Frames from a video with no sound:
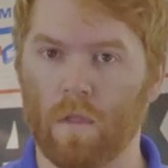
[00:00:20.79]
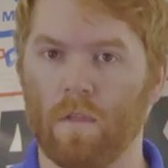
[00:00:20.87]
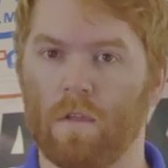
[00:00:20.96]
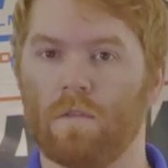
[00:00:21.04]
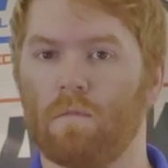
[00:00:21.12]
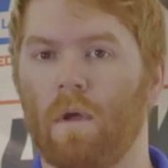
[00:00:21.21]

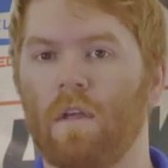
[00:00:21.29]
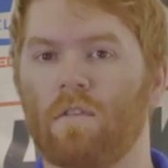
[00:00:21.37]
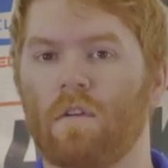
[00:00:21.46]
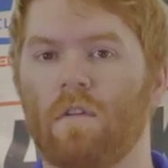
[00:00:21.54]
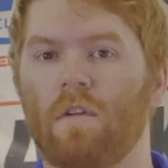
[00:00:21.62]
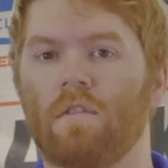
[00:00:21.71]
That's
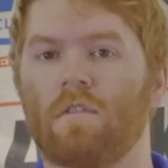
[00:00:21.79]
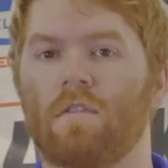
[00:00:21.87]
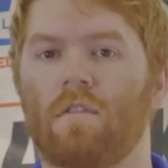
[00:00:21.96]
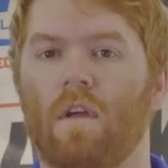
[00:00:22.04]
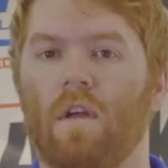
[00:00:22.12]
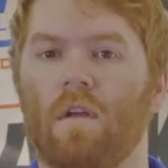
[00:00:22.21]
basically
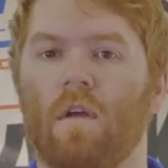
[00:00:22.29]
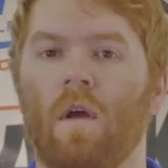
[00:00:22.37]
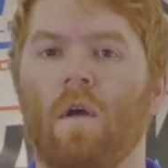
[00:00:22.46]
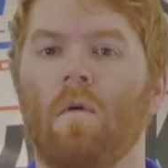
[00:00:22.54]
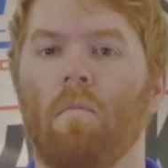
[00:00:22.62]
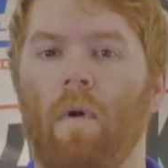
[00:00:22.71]
just a
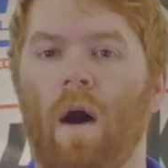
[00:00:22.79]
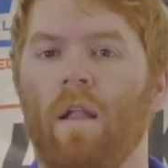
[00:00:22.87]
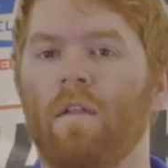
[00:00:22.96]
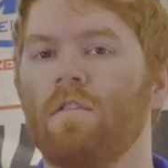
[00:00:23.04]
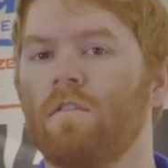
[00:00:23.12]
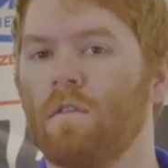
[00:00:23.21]

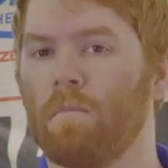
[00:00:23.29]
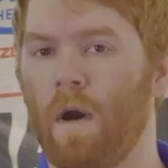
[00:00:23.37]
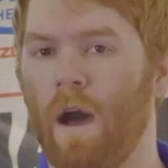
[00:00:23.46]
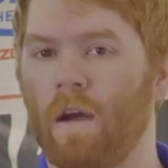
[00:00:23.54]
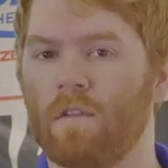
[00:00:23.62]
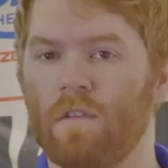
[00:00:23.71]
polished
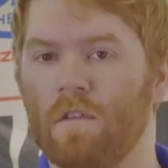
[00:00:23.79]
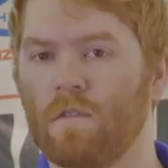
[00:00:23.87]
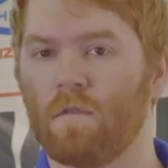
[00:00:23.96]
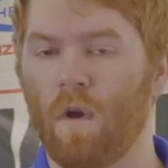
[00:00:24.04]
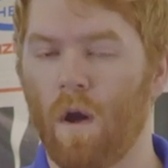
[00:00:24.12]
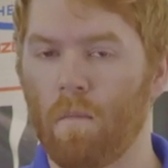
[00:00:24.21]
epoxy. It's a
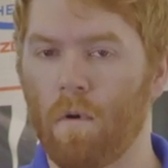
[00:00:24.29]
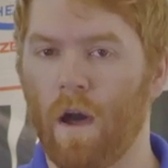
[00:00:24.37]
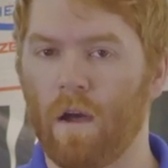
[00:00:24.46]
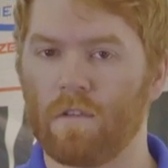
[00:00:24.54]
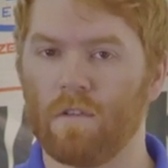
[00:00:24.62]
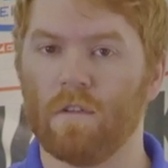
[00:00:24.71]
raw
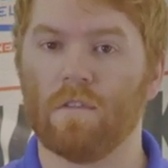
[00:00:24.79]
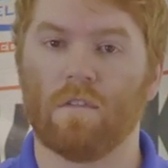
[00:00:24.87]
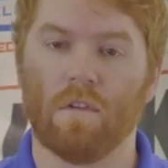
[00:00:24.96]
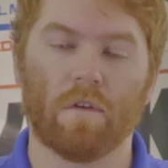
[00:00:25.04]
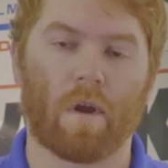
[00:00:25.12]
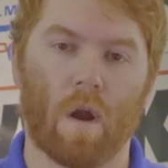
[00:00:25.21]
epoxy. It's
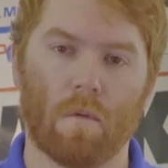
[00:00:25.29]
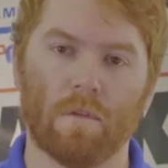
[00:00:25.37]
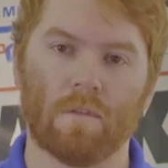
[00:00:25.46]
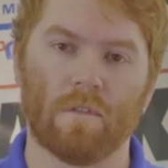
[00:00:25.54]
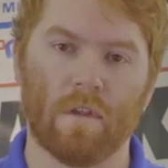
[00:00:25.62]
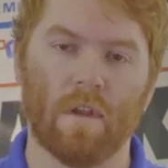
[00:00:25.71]
still a
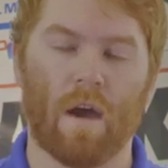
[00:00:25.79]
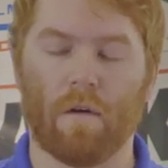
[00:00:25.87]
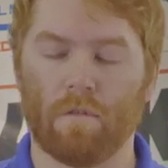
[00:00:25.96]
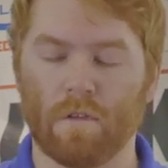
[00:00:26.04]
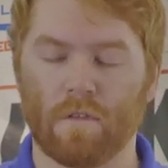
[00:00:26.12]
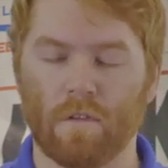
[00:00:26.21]
carbon seat,
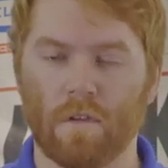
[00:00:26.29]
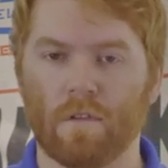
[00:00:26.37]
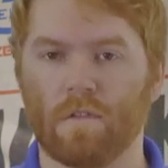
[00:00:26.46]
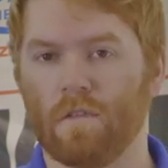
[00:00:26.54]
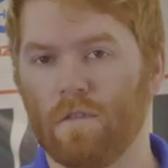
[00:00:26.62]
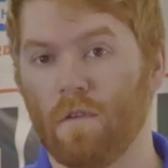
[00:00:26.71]
obviously,
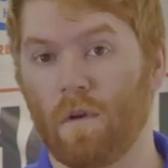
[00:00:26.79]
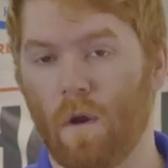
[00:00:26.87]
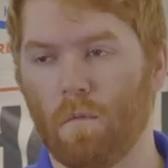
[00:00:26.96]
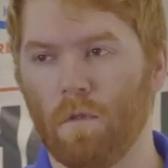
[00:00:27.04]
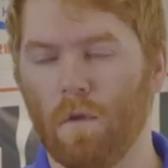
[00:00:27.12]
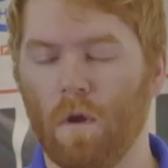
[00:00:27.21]
because it's the
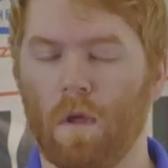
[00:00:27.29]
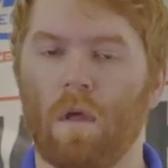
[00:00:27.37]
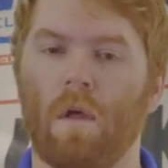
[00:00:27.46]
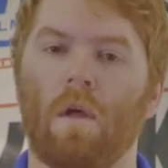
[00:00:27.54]
carbon look.